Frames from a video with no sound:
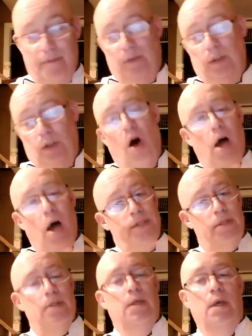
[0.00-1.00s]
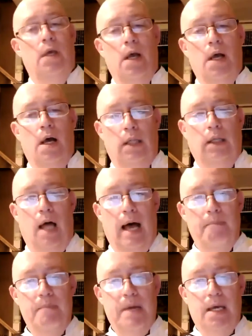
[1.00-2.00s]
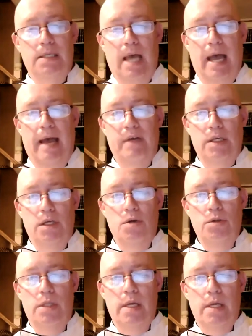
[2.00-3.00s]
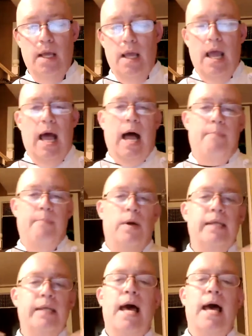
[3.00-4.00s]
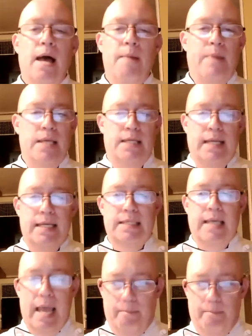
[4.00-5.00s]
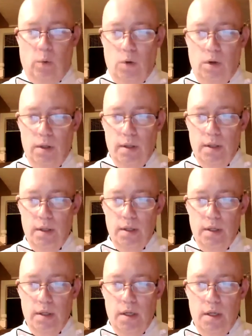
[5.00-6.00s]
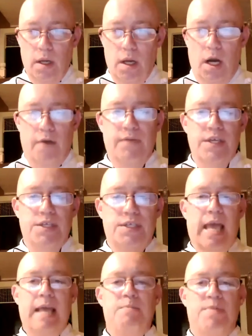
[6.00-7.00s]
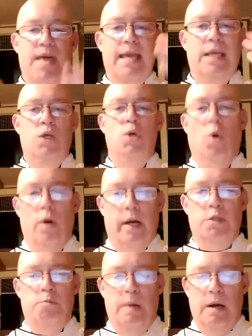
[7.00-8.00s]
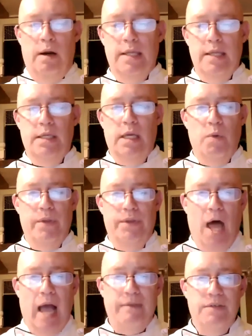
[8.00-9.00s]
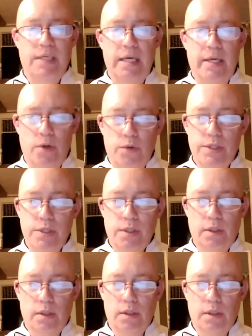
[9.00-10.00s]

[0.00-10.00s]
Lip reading: I've lost a lot because I haven't used it. I bring that up as an example of the same thing you're experiencing with knife skills.